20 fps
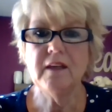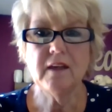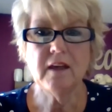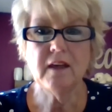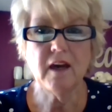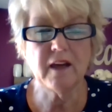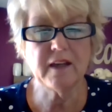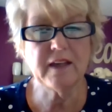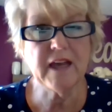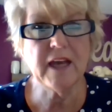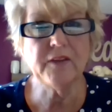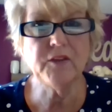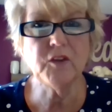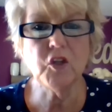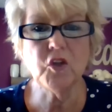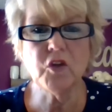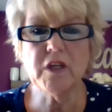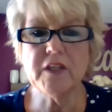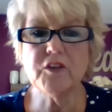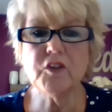Again,
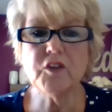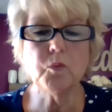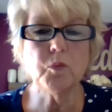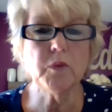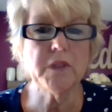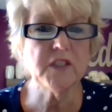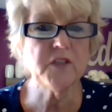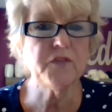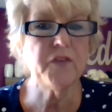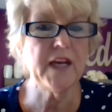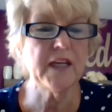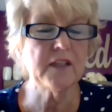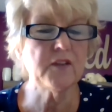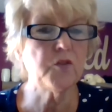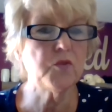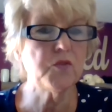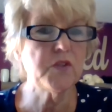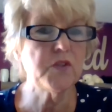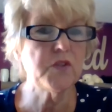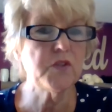look at the risk
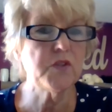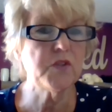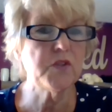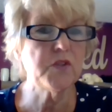factors in your